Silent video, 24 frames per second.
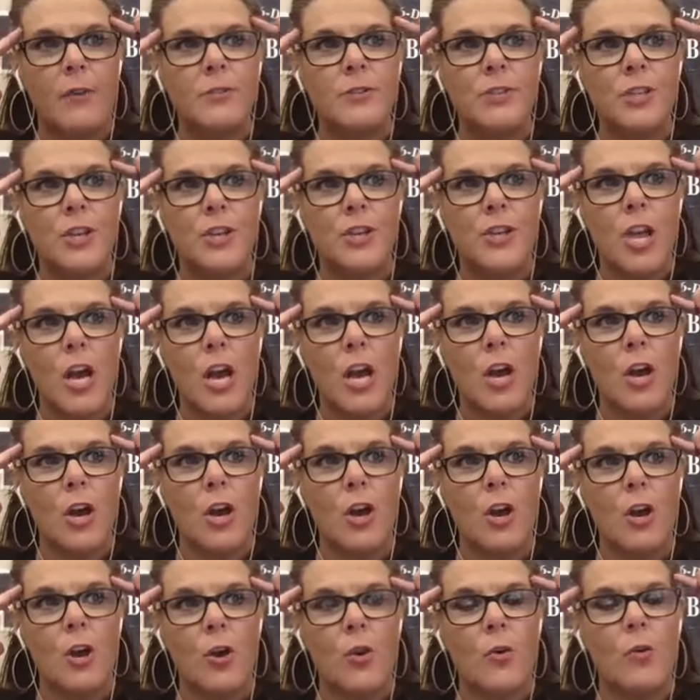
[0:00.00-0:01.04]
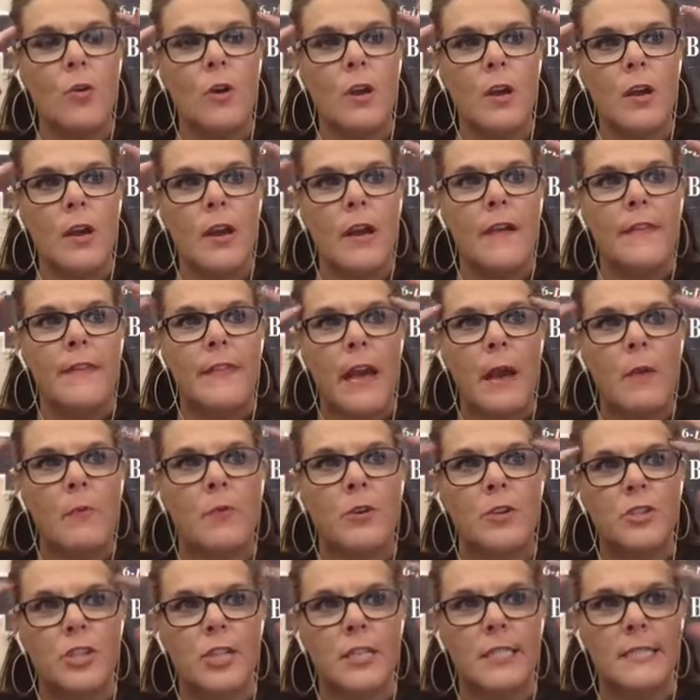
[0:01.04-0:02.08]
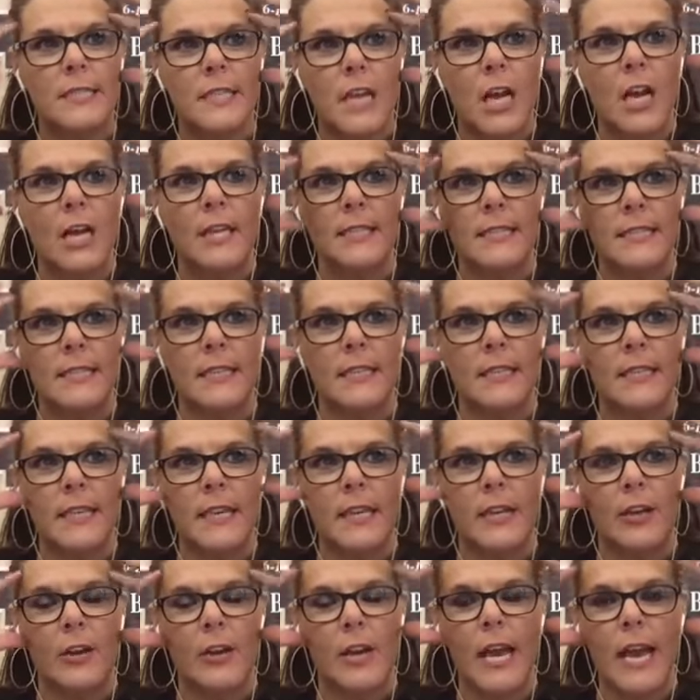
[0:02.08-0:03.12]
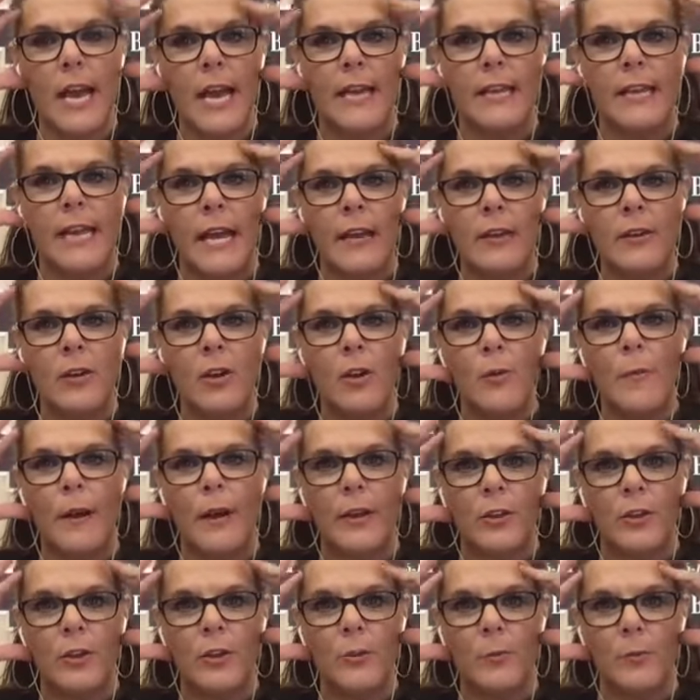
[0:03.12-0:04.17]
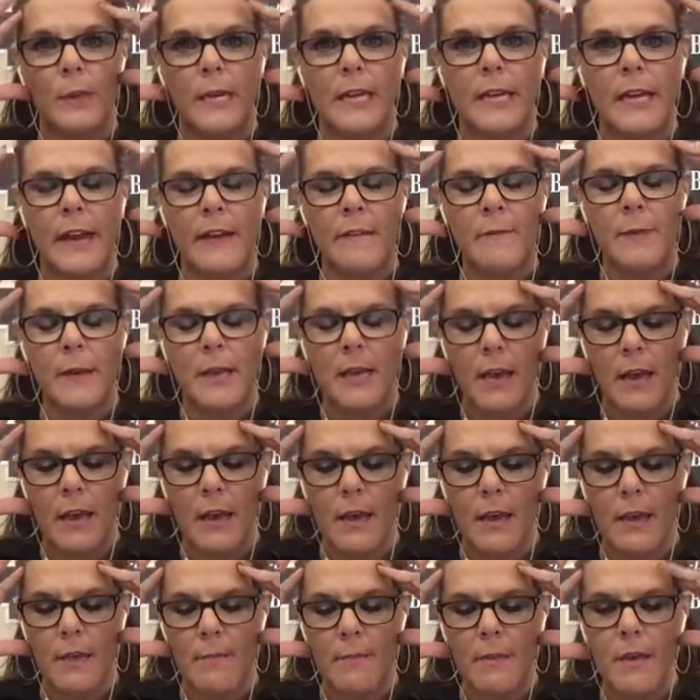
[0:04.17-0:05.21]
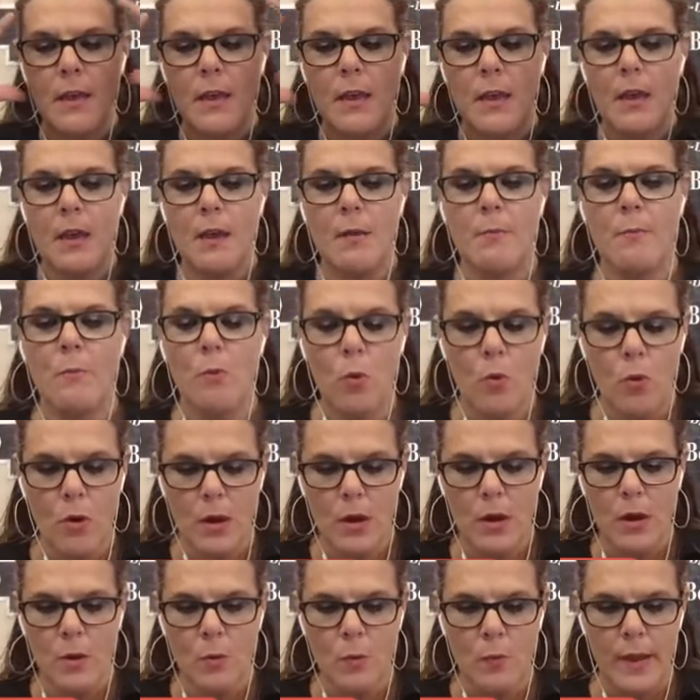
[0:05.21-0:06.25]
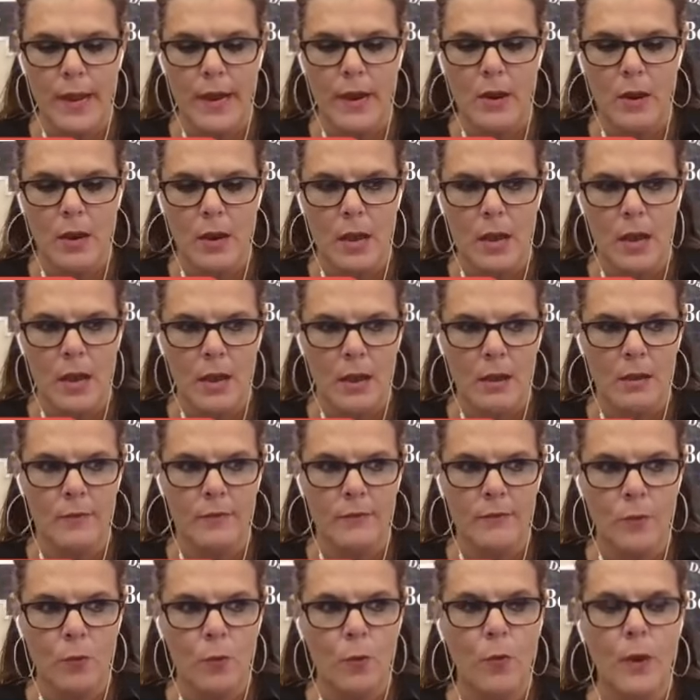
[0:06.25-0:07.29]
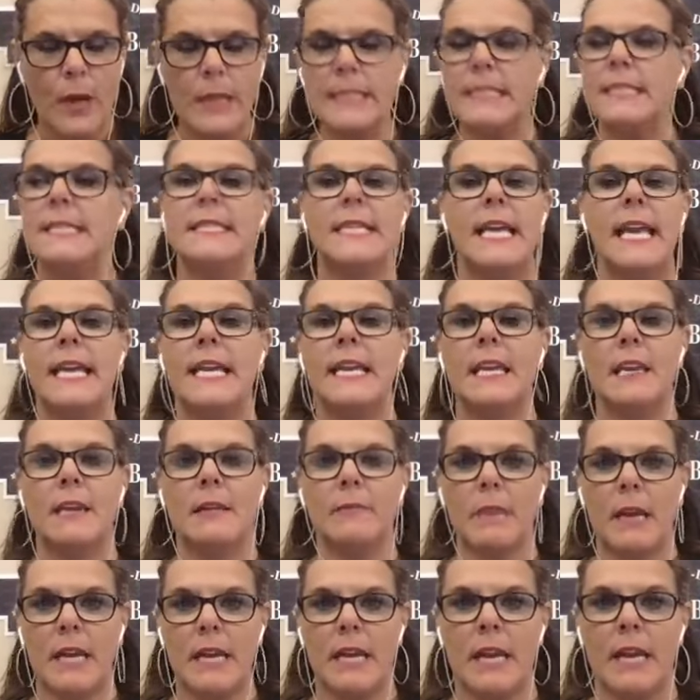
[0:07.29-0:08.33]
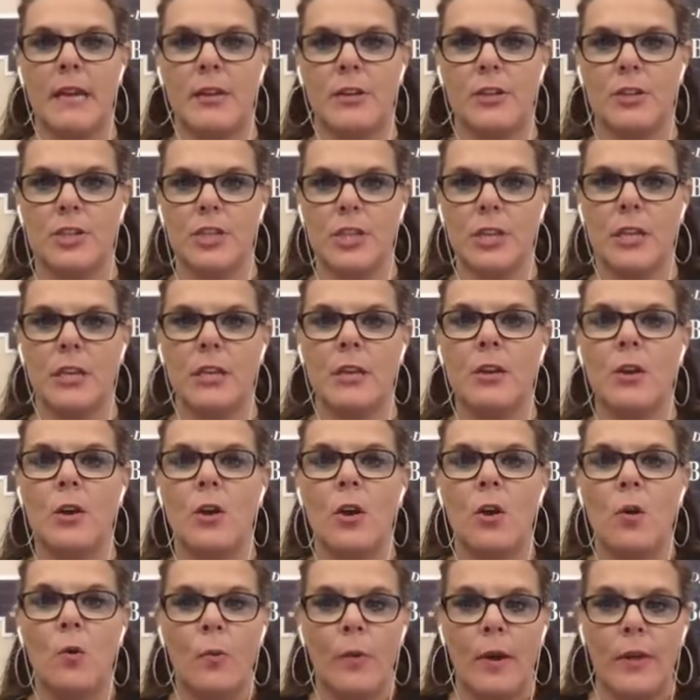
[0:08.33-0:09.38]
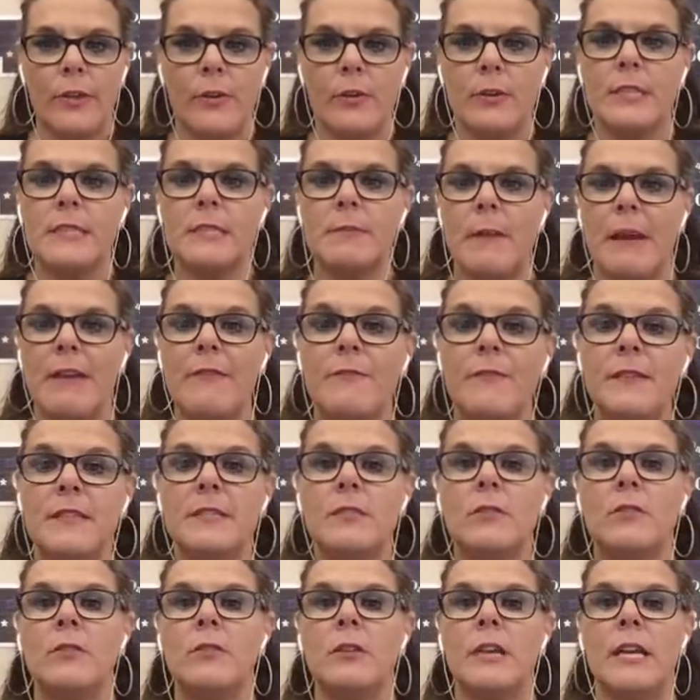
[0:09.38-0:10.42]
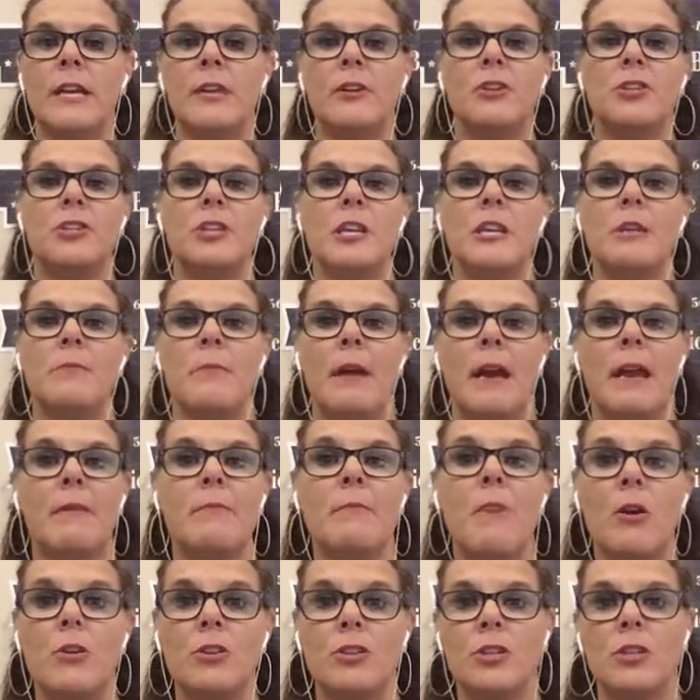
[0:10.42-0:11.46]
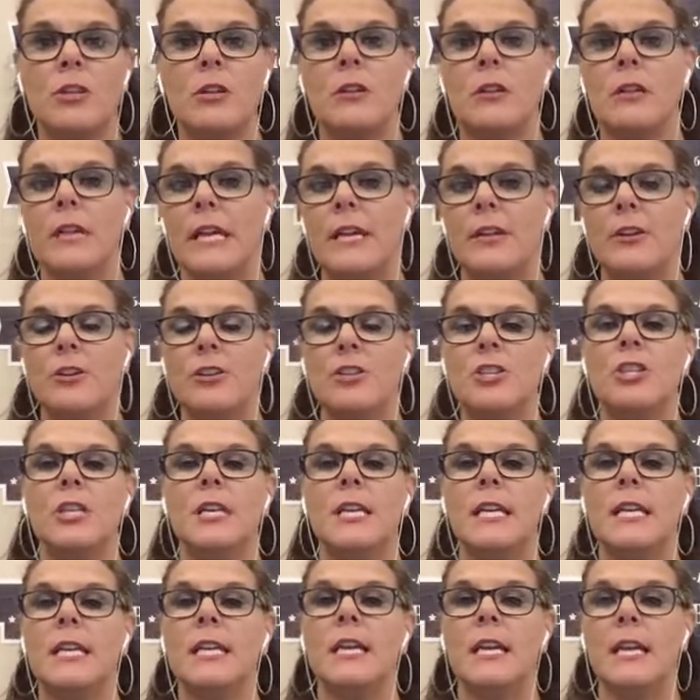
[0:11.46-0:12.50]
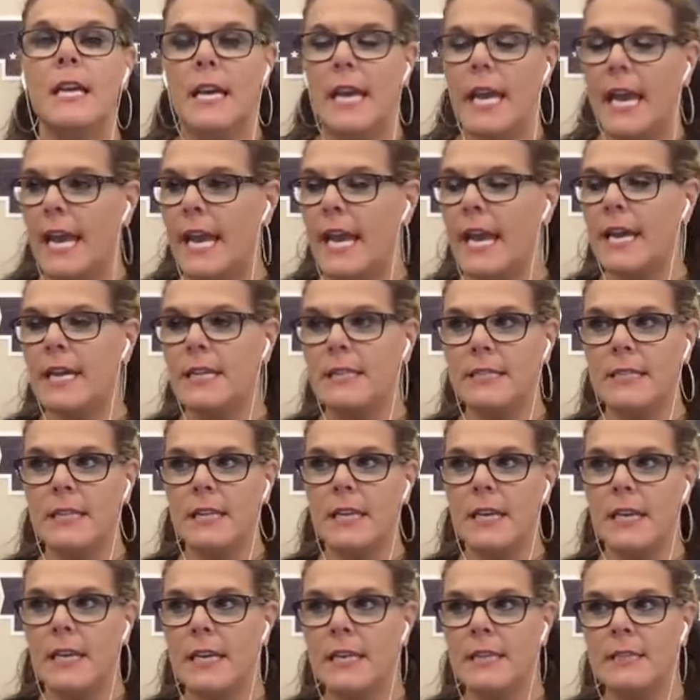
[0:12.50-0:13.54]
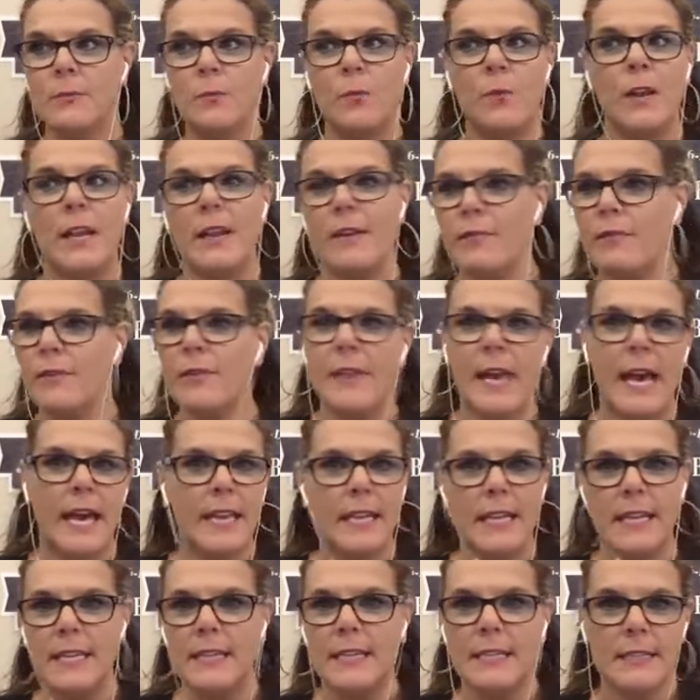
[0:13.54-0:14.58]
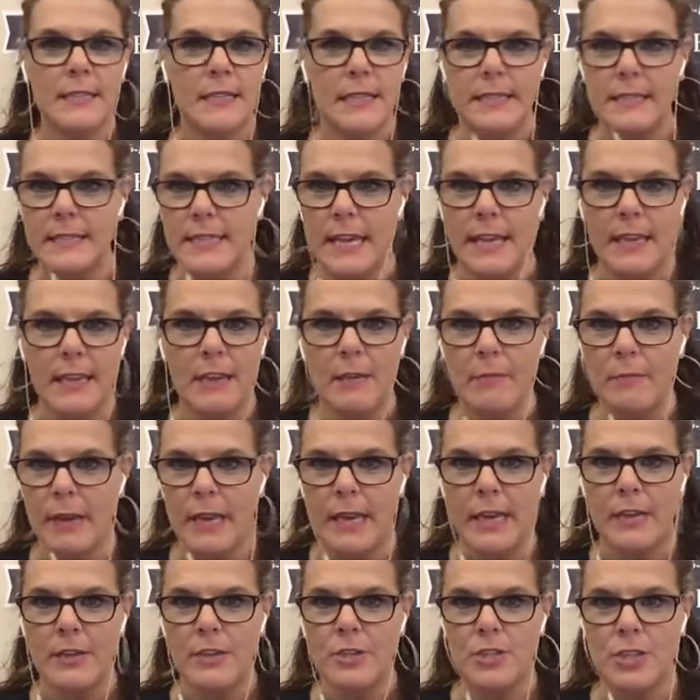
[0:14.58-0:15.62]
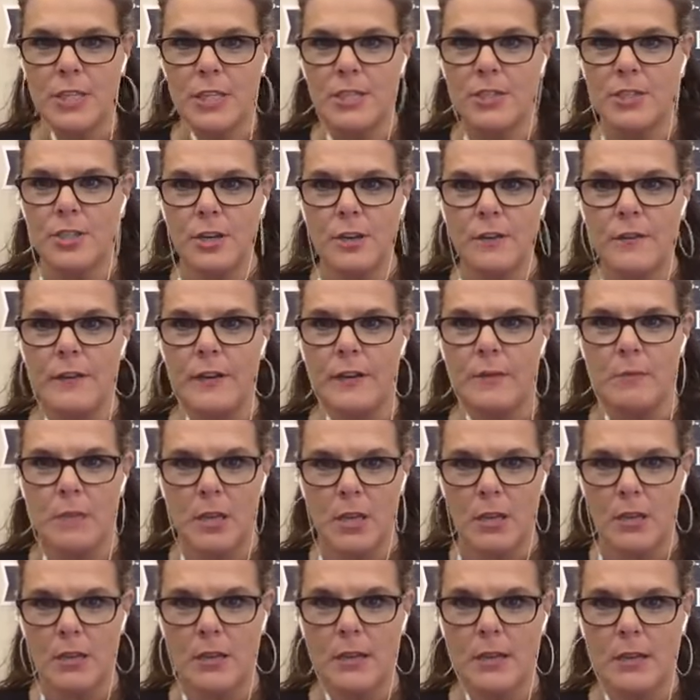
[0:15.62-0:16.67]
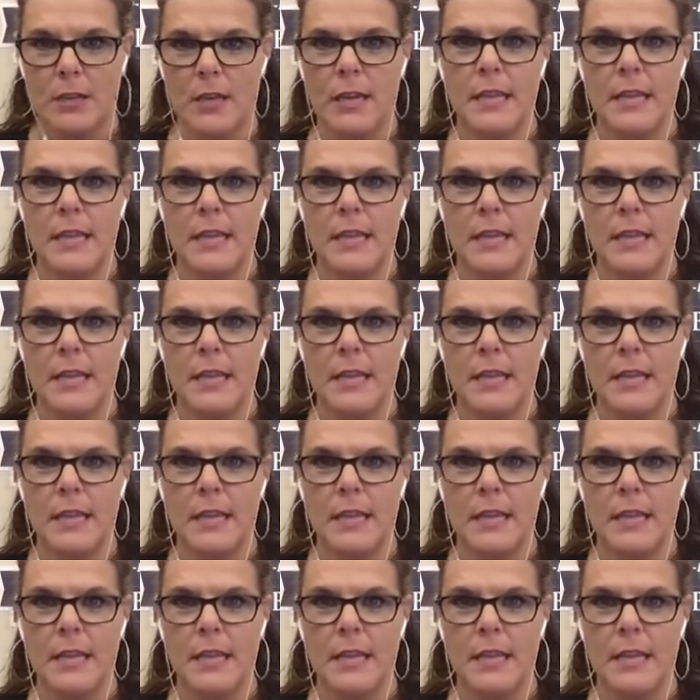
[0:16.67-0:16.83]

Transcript: to know that we're just constantly in our head. I don't know about you, but I've become more aware of what's taking my energy, whether it's my physical energy, my emotional energy, and is whatever that is that's taking my energy serving me?